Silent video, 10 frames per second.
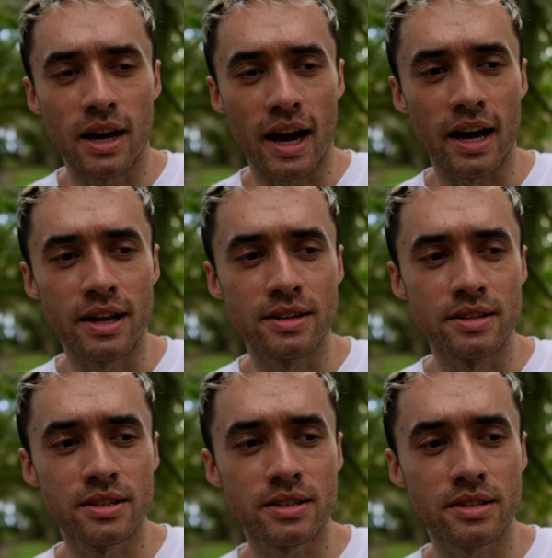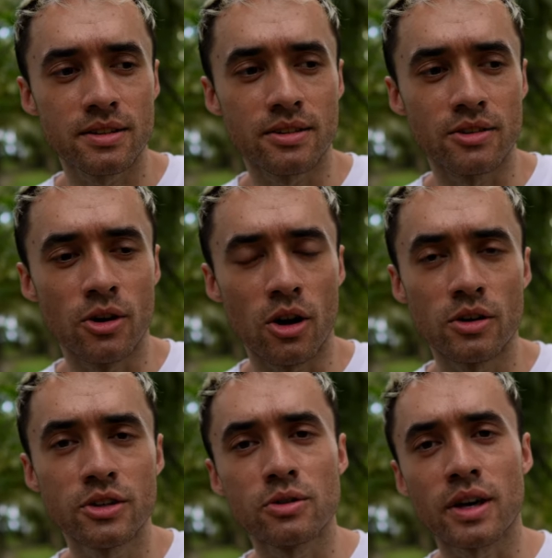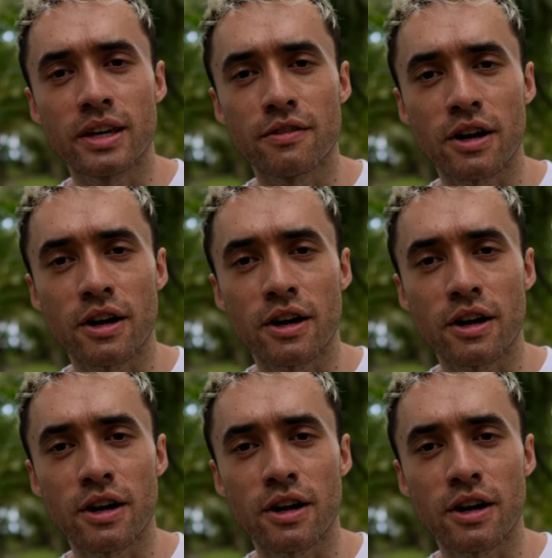And not only do they give